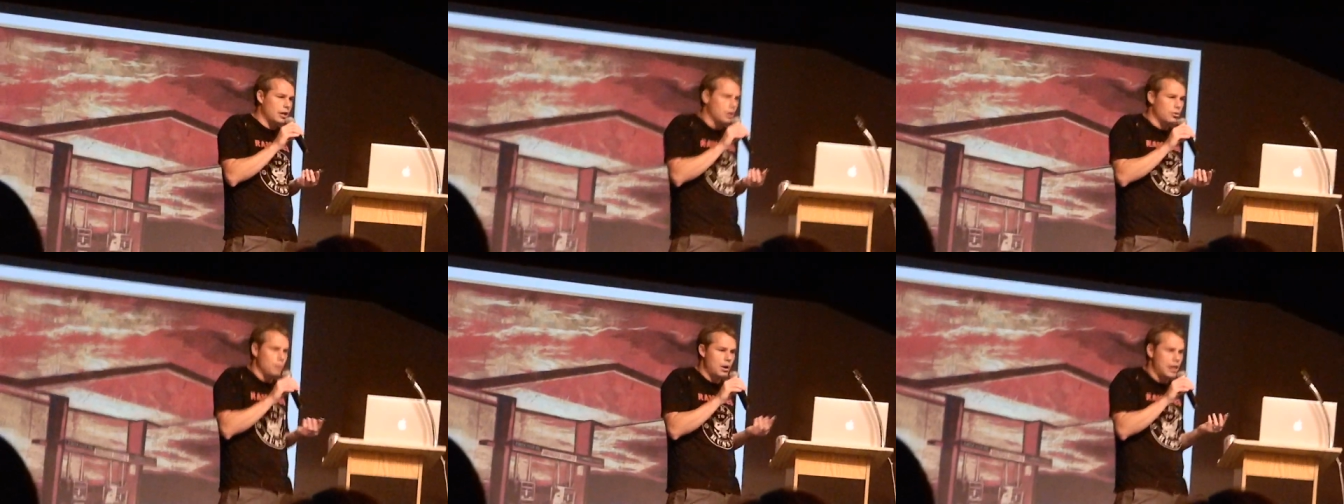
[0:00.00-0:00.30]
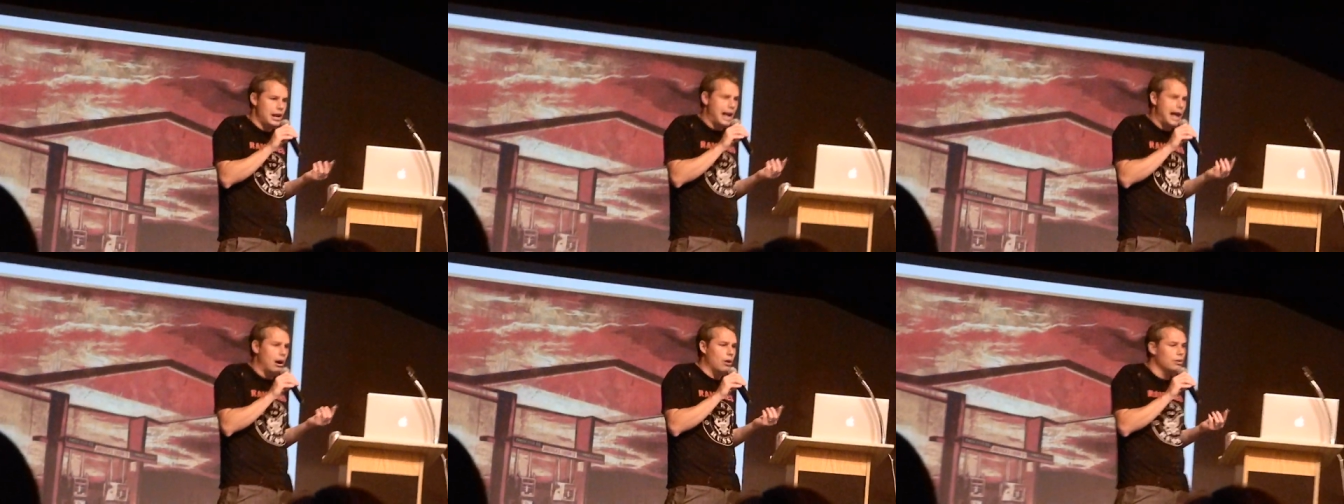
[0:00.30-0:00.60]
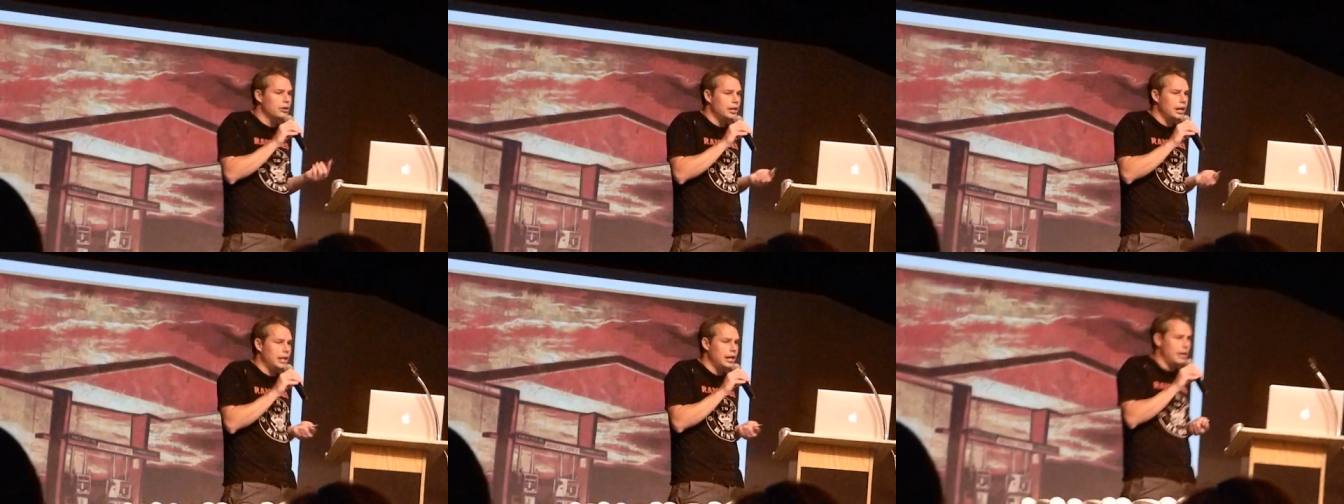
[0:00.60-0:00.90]
going to run
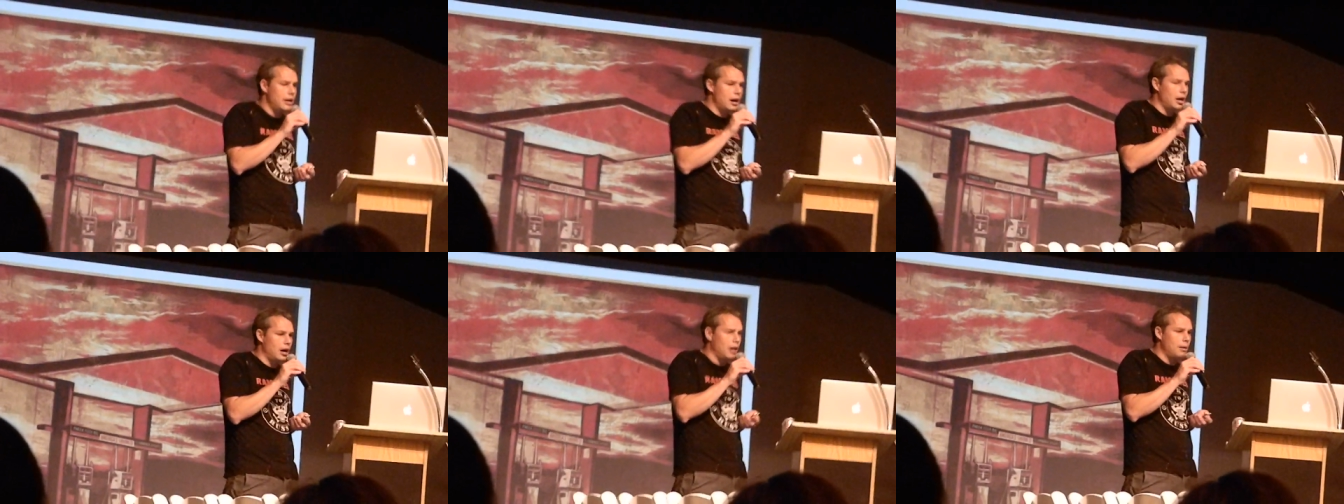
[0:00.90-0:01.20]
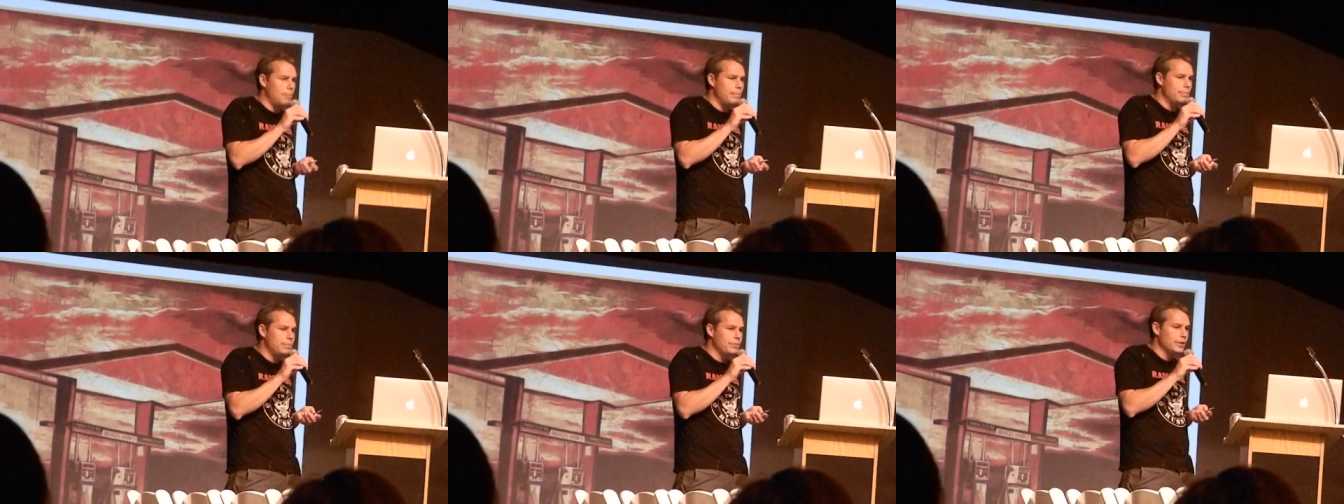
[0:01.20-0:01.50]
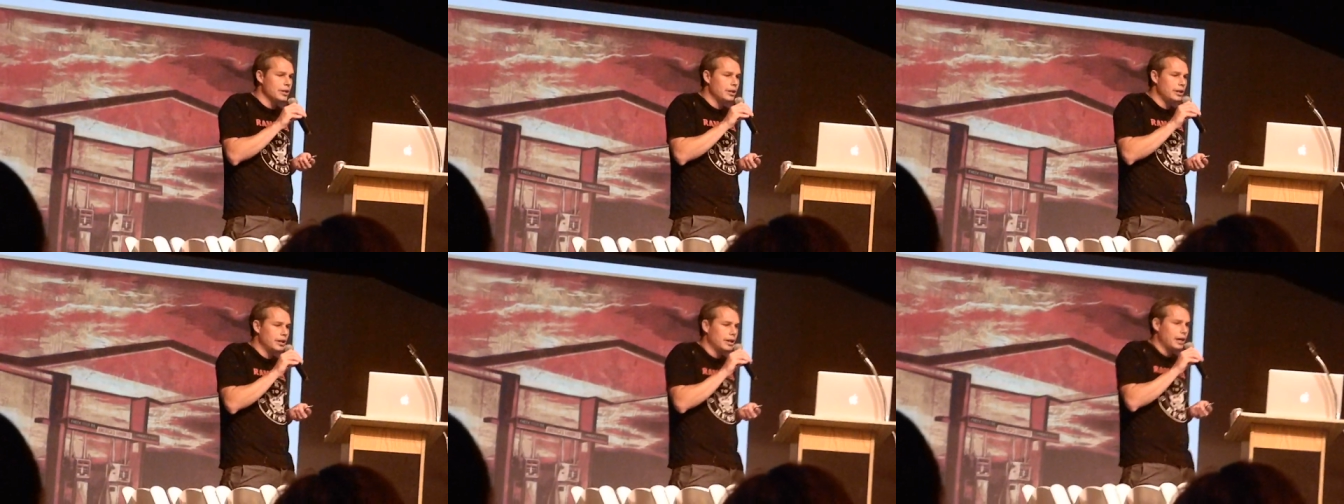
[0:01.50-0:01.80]
out, and
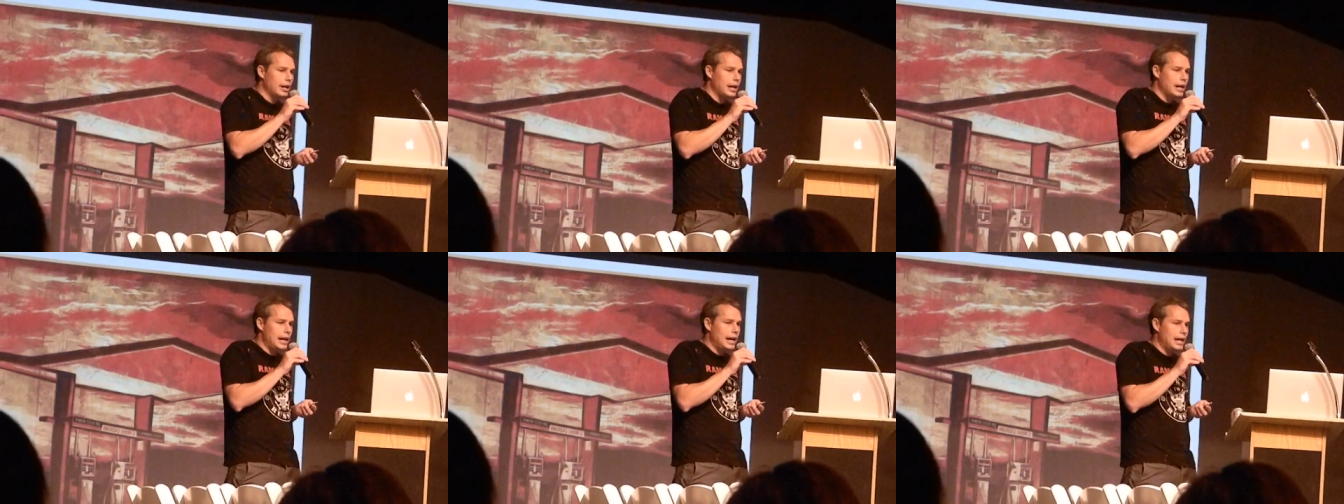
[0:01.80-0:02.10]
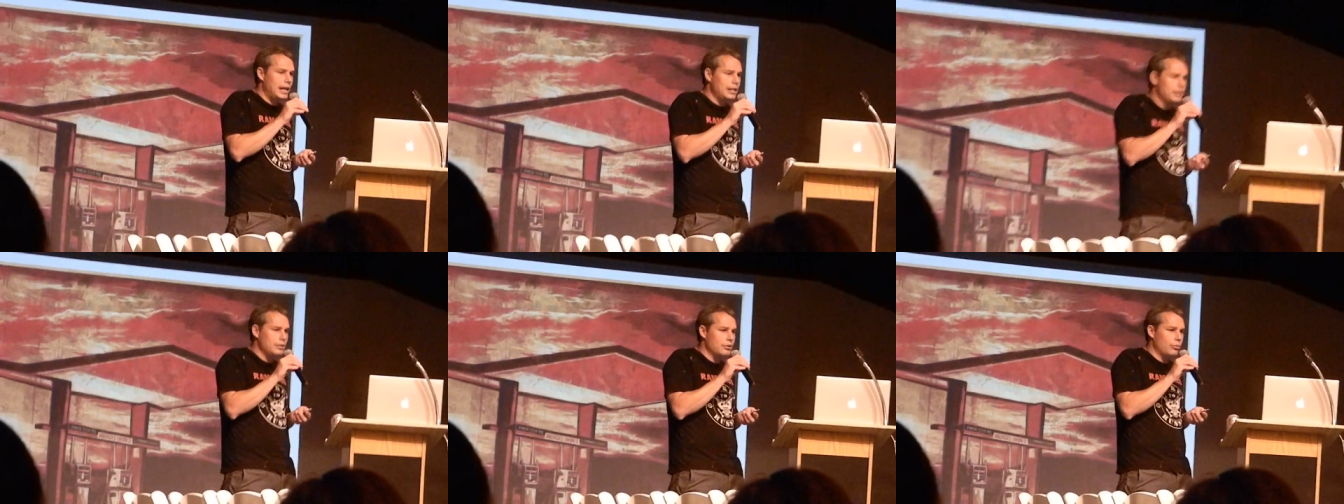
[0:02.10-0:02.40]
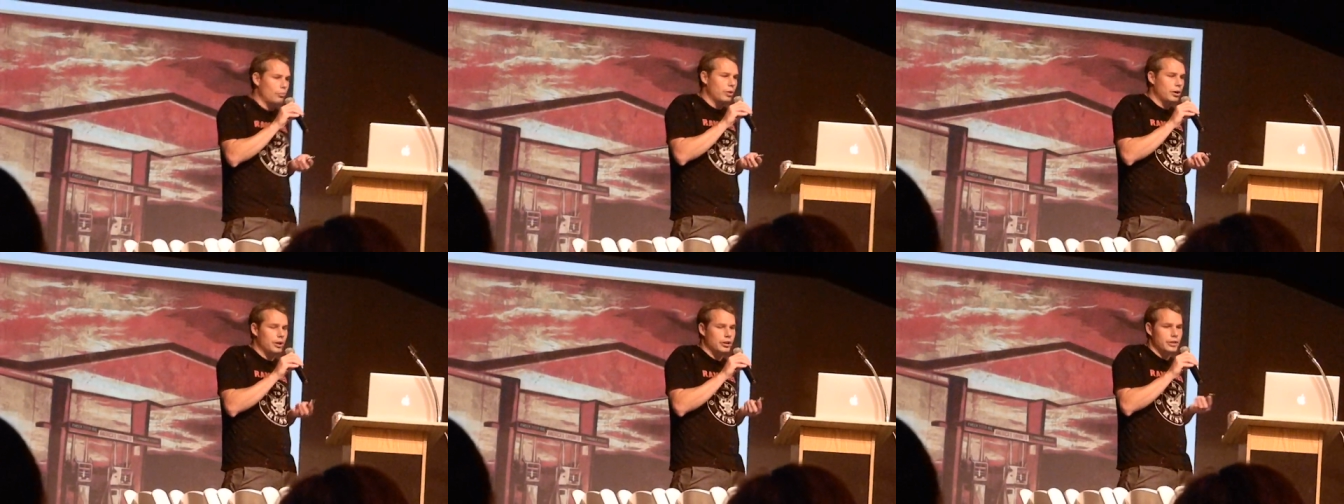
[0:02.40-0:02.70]

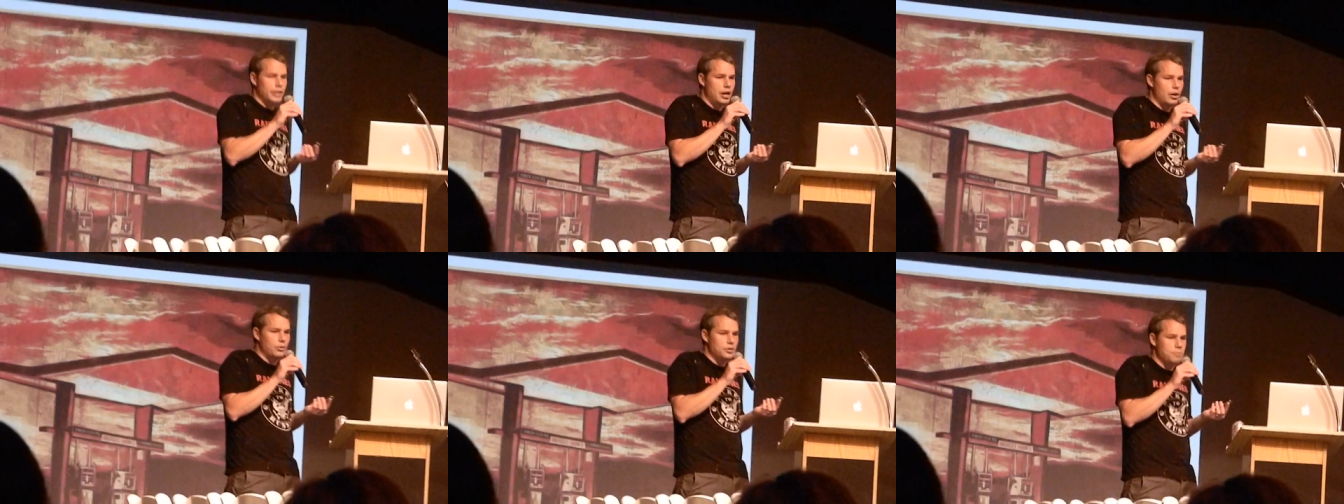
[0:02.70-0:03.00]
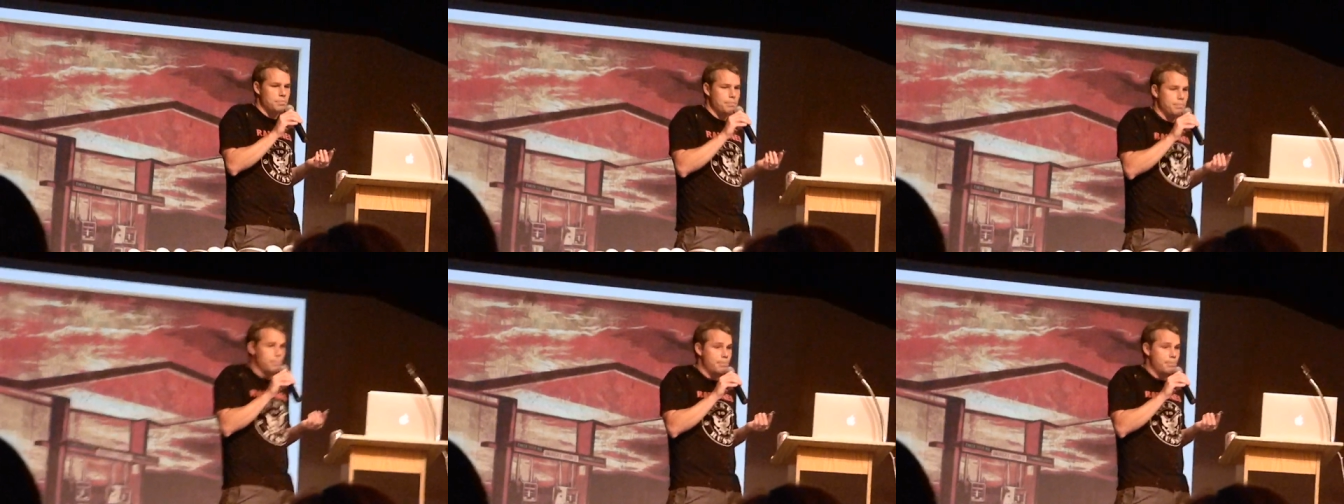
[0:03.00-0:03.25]
we're it's